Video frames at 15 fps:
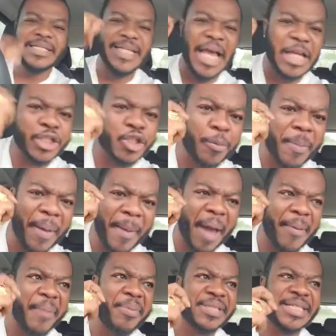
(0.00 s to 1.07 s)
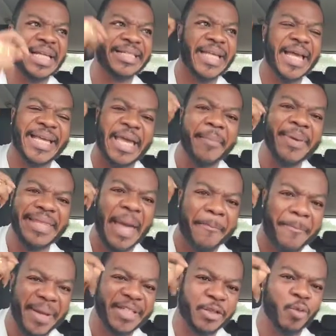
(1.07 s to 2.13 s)
Yesu beba abebisa say give me the
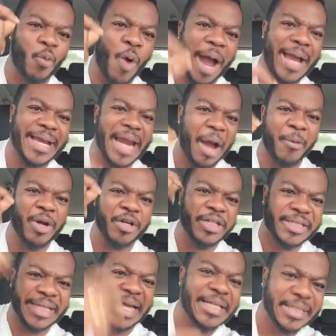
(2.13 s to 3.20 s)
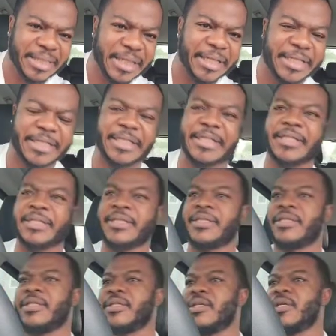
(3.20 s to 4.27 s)
best wine, I want to taste it.
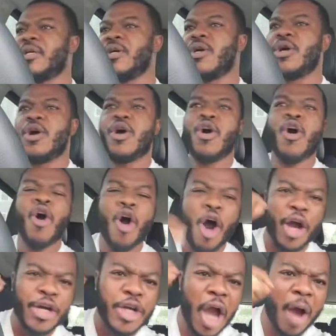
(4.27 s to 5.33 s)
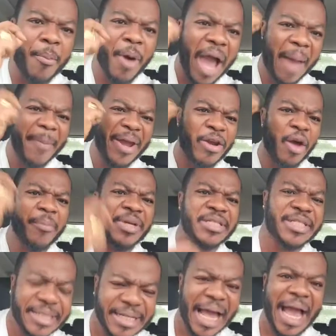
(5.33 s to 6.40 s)
Oni omo ebe no
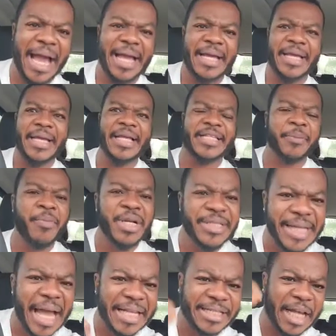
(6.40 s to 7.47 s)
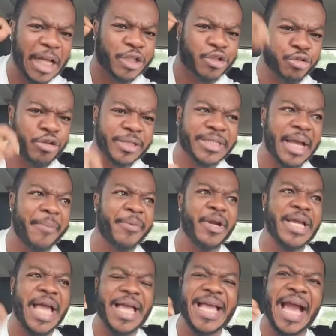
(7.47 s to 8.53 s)
mensa. It mun jaisa tro sem no
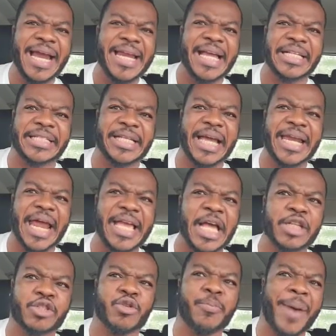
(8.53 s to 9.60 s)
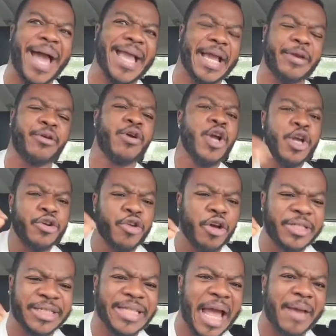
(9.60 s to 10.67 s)
ye ya na say na Yesu ba ye no
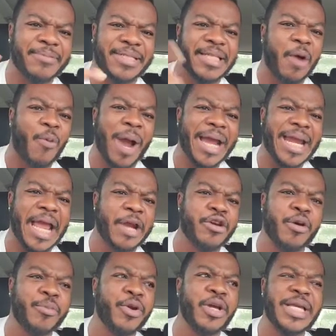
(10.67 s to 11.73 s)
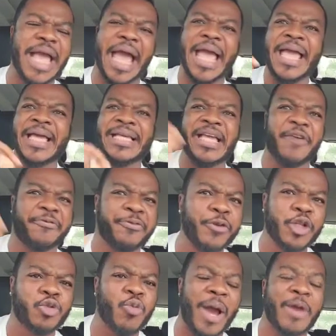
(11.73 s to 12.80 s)
those times na wine ye nom no ye
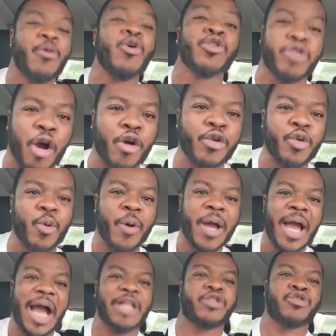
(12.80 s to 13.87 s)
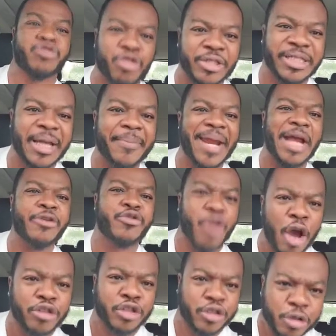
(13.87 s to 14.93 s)
fruit wine. Who told you? Atro sem na
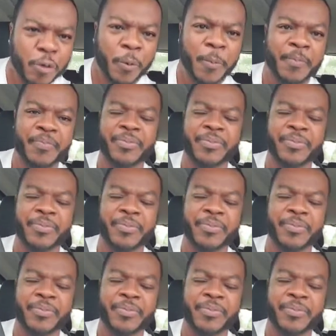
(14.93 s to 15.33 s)
doso.